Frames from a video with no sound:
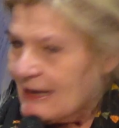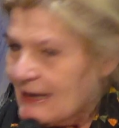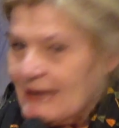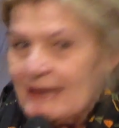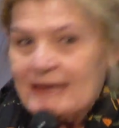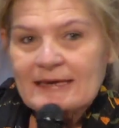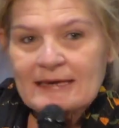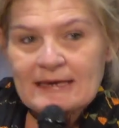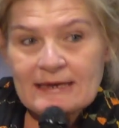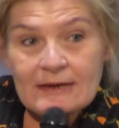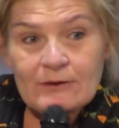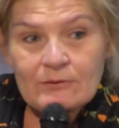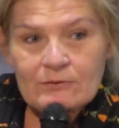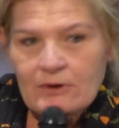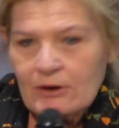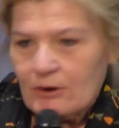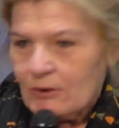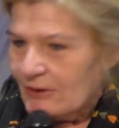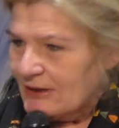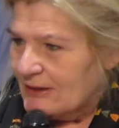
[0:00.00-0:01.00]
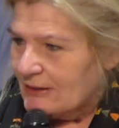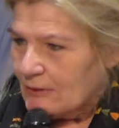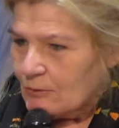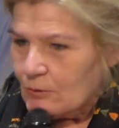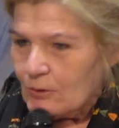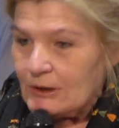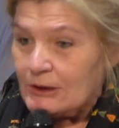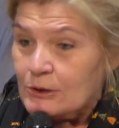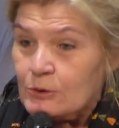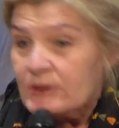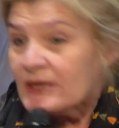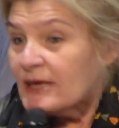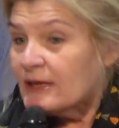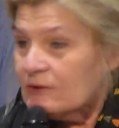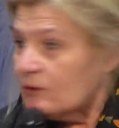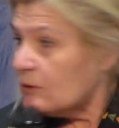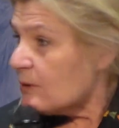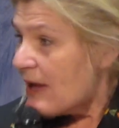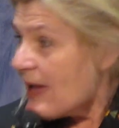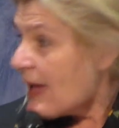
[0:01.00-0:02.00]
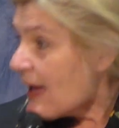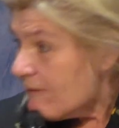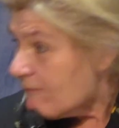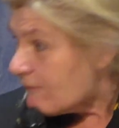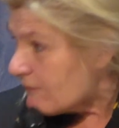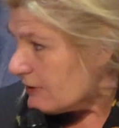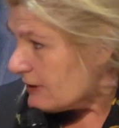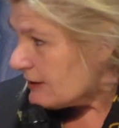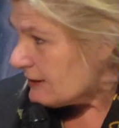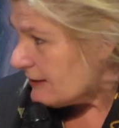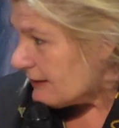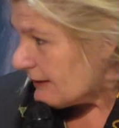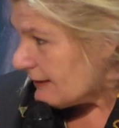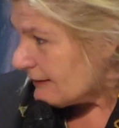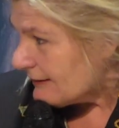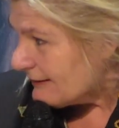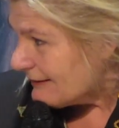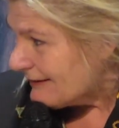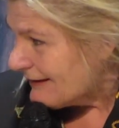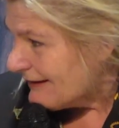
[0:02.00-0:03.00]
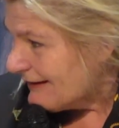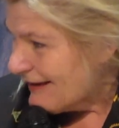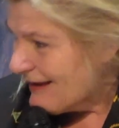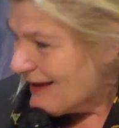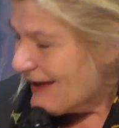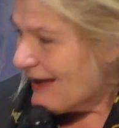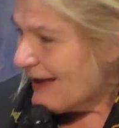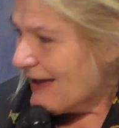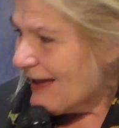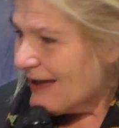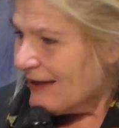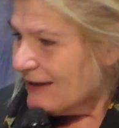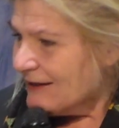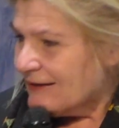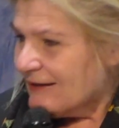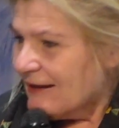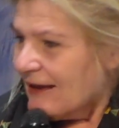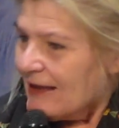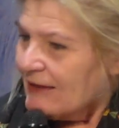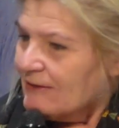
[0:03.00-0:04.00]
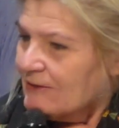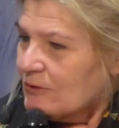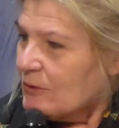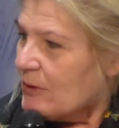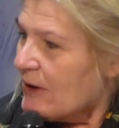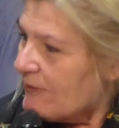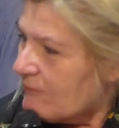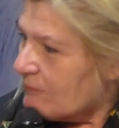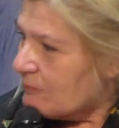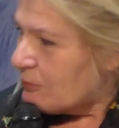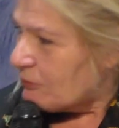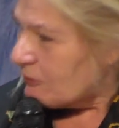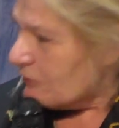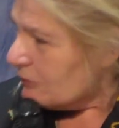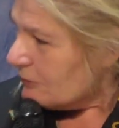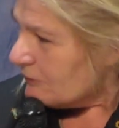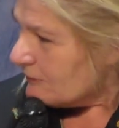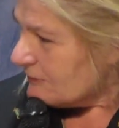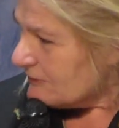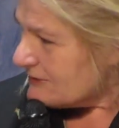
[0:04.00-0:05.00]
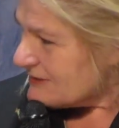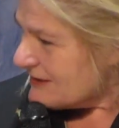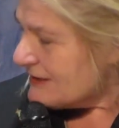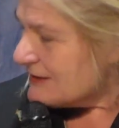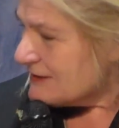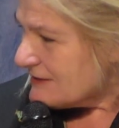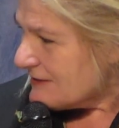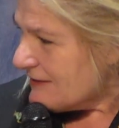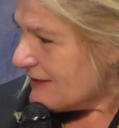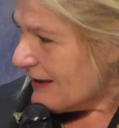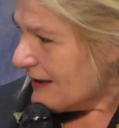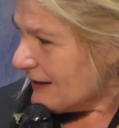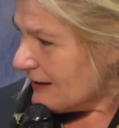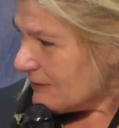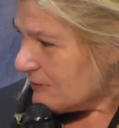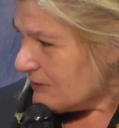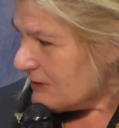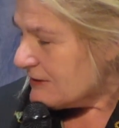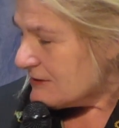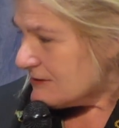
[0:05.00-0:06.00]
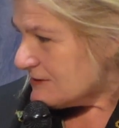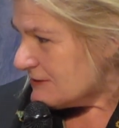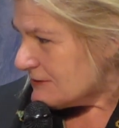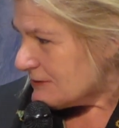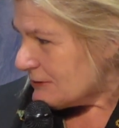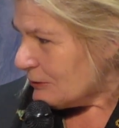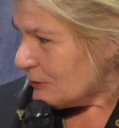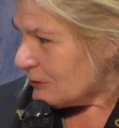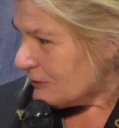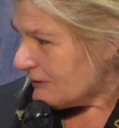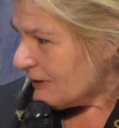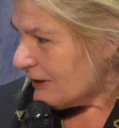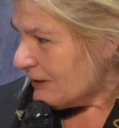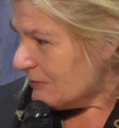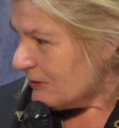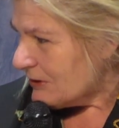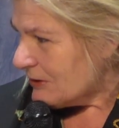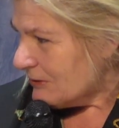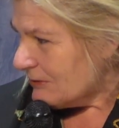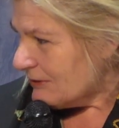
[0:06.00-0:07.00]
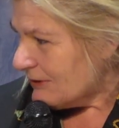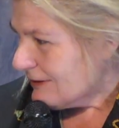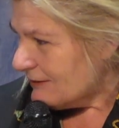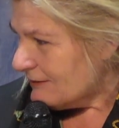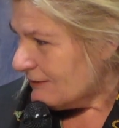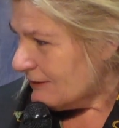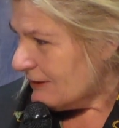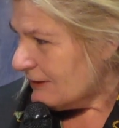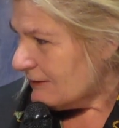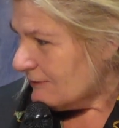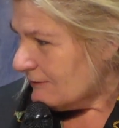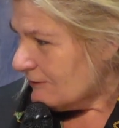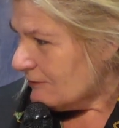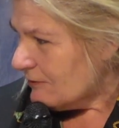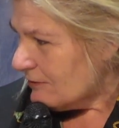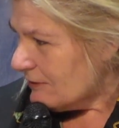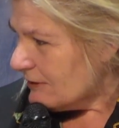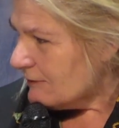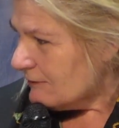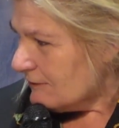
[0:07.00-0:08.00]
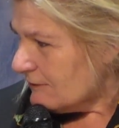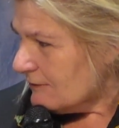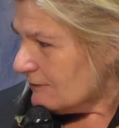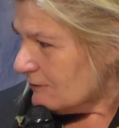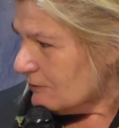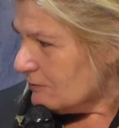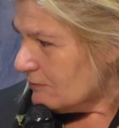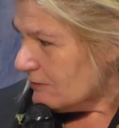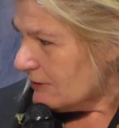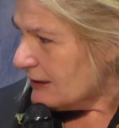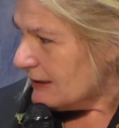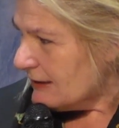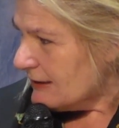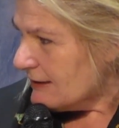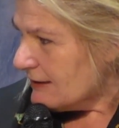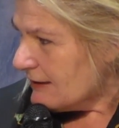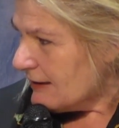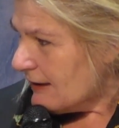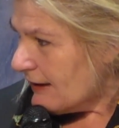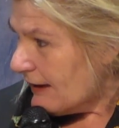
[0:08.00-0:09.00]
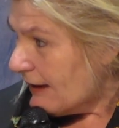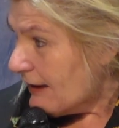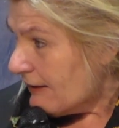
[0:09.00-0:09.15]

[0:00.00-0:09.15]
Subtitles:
hero in the world who can do everything. And you have proved since then, I mean, this is a long time ago, 1982, that you really have.